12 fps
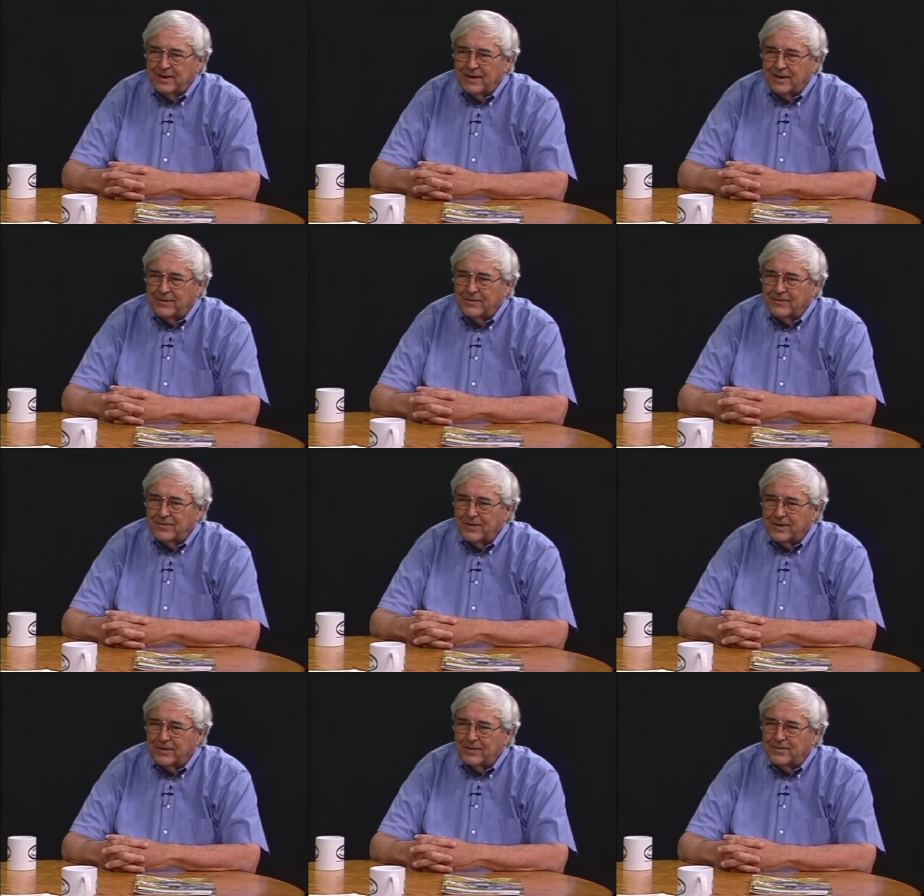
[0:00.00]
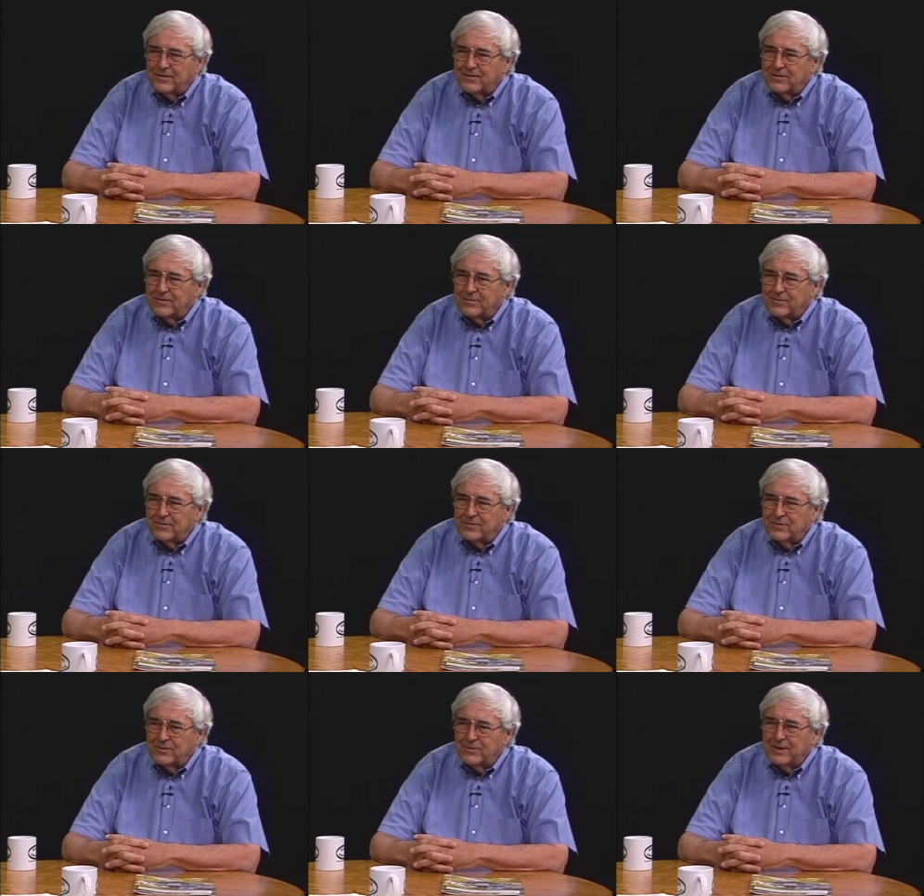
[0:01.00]
letters uh, to
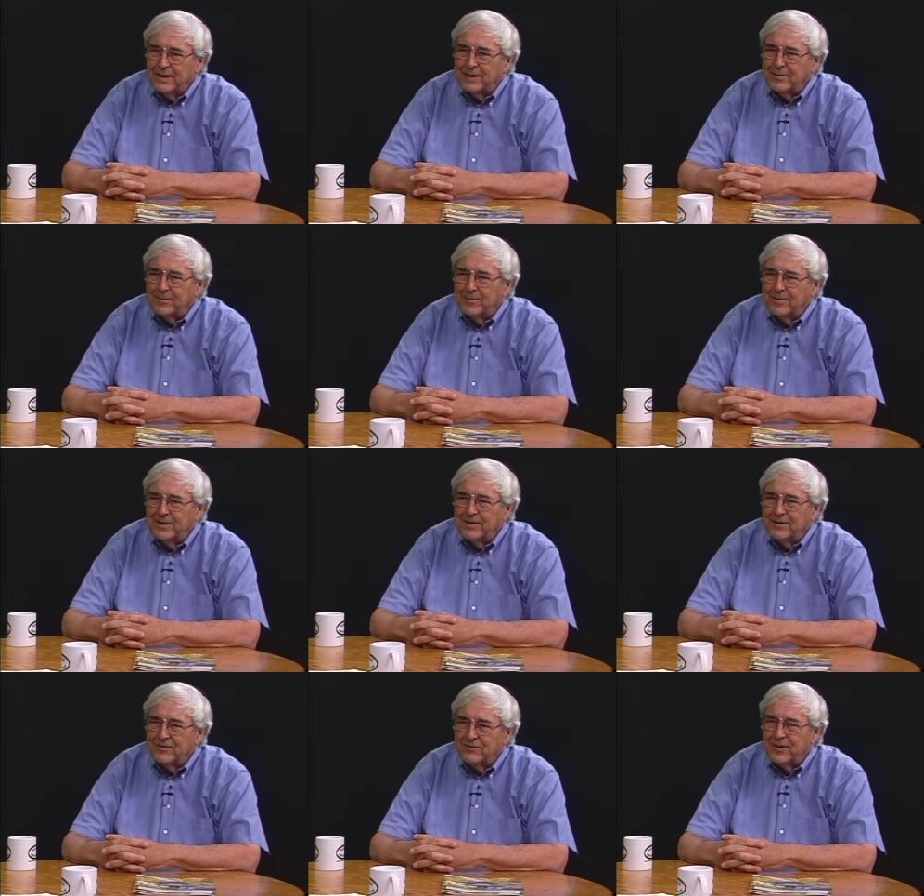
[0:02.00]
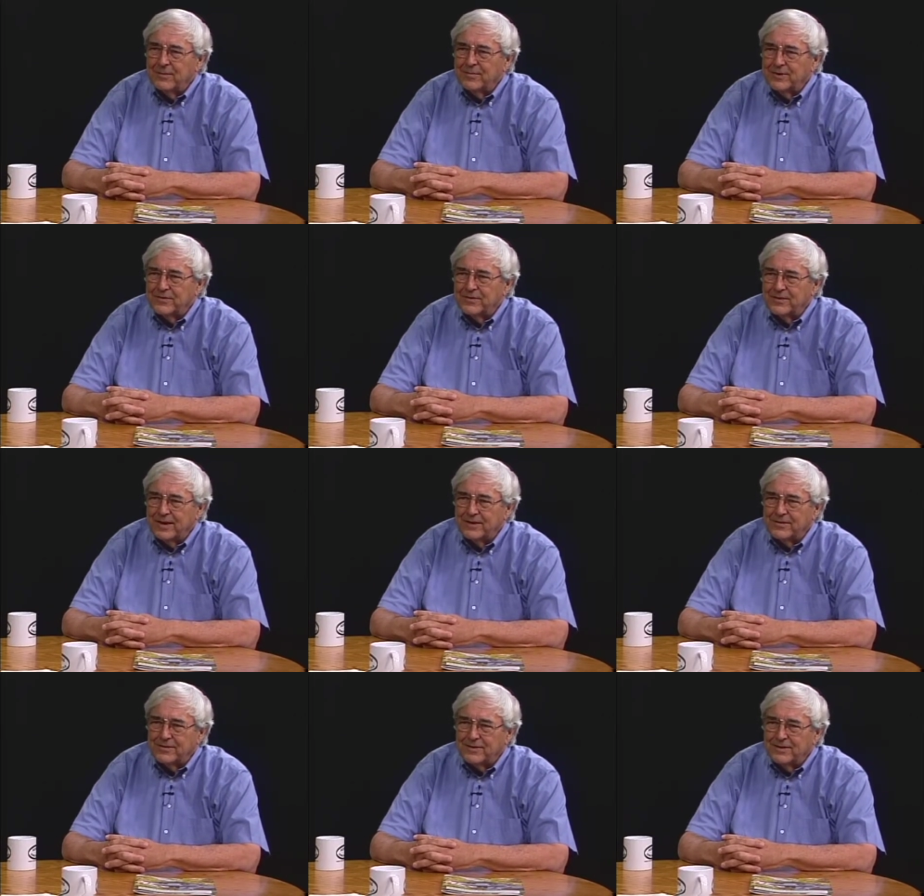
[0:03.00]
to him from Mrs.
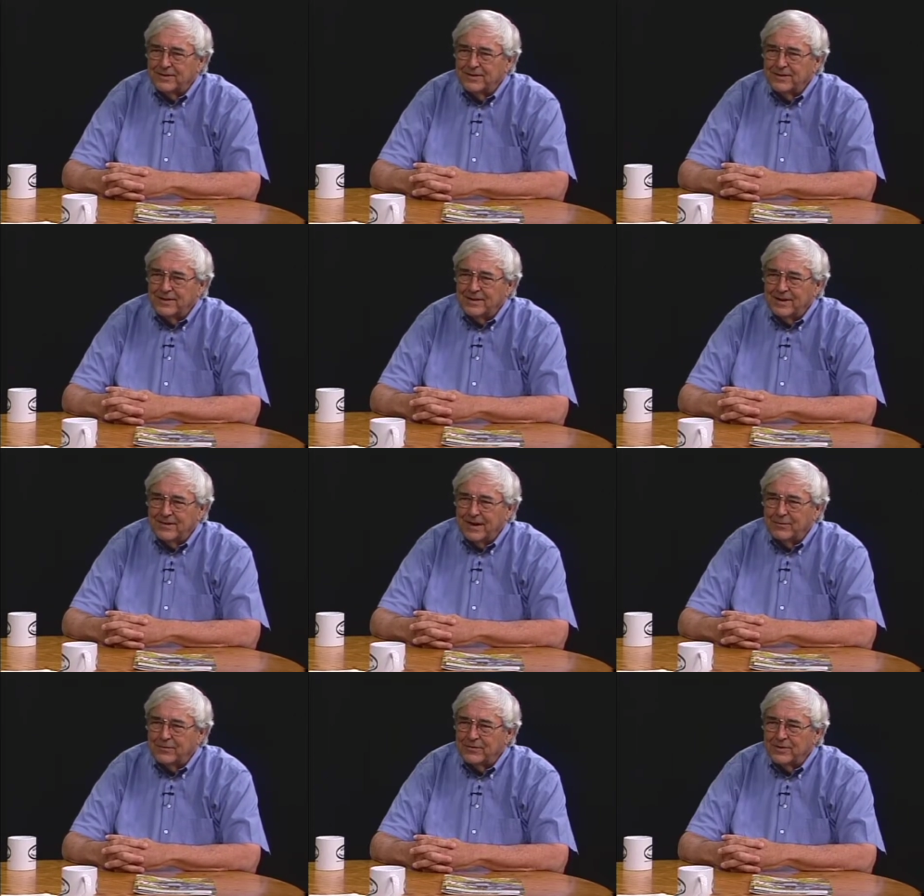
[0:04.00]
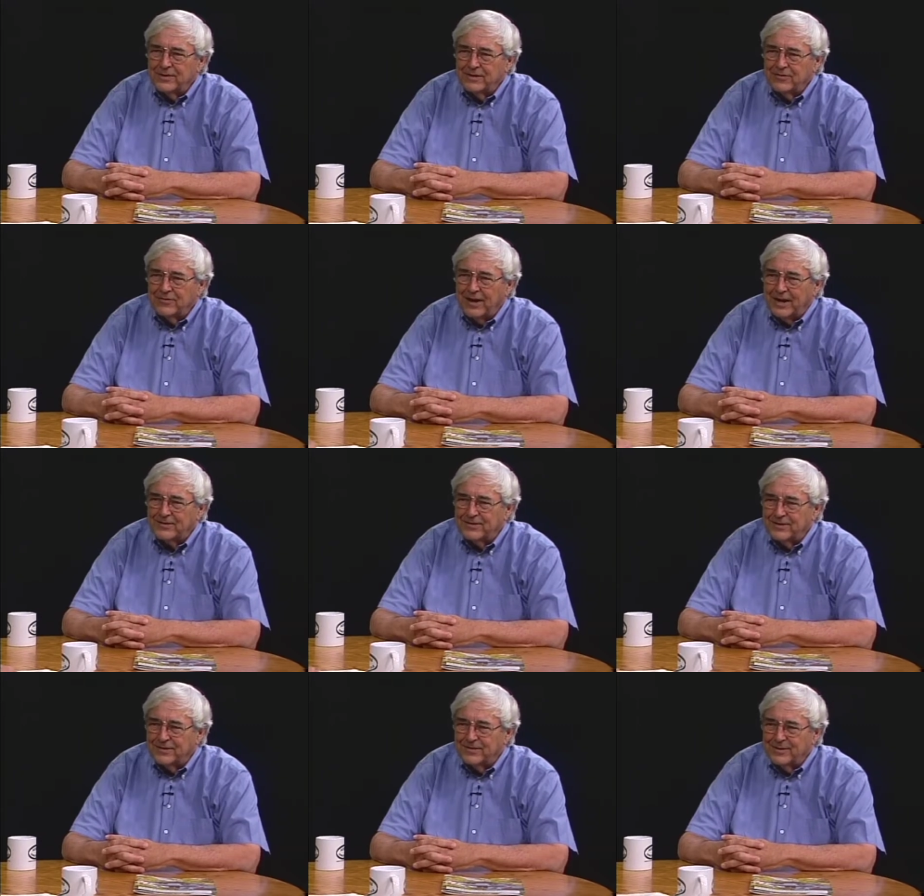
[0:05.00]
Edison, and that was only a fraction
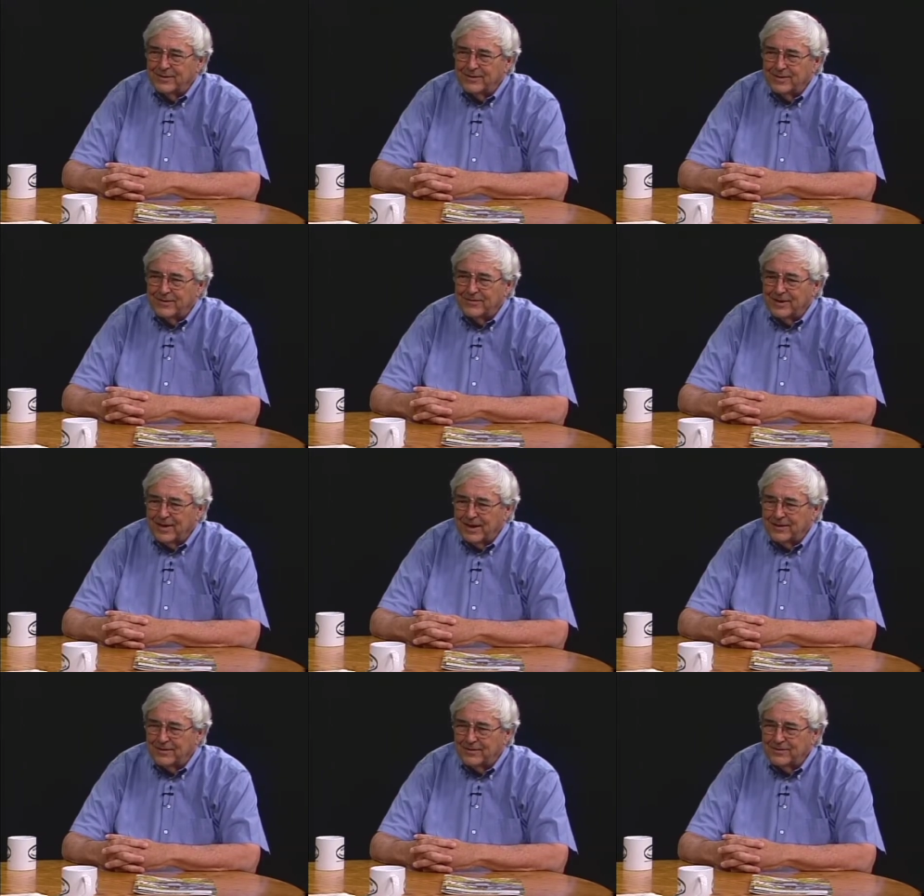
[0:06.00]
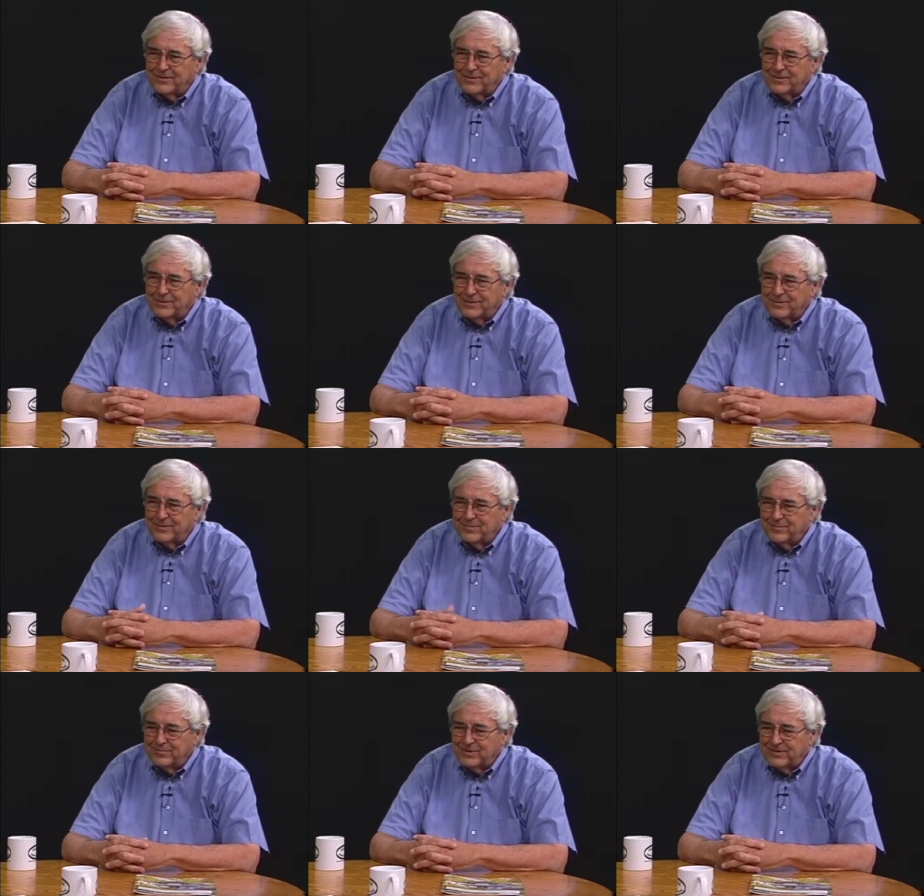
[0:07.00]
of the of the letters. So it was
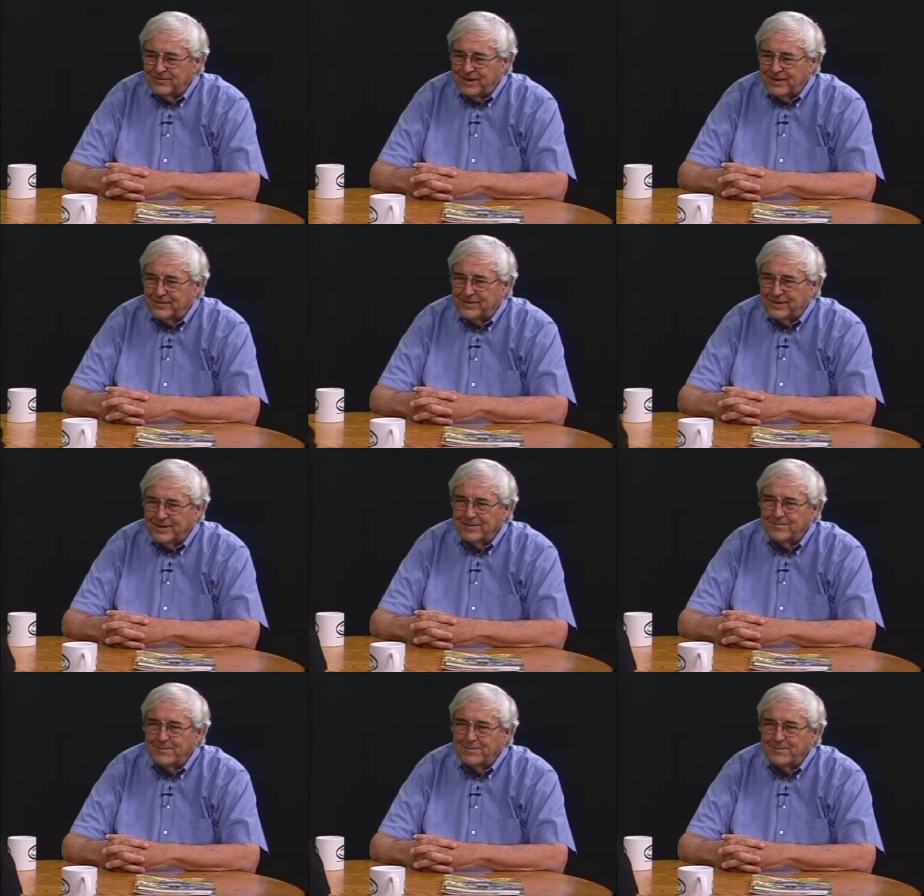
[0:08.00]
pretty fascinating.